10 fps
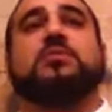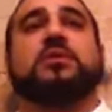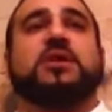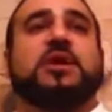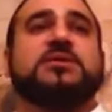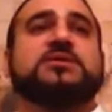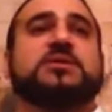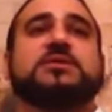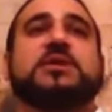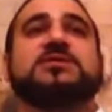but in
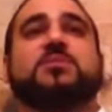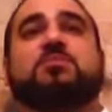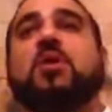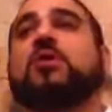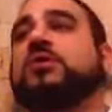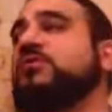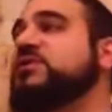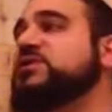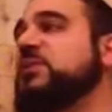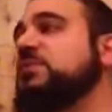essence, it's a part of
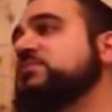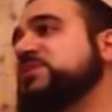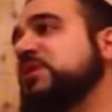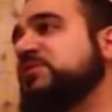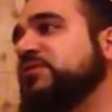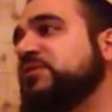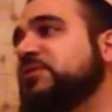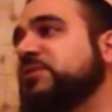Hashem himself.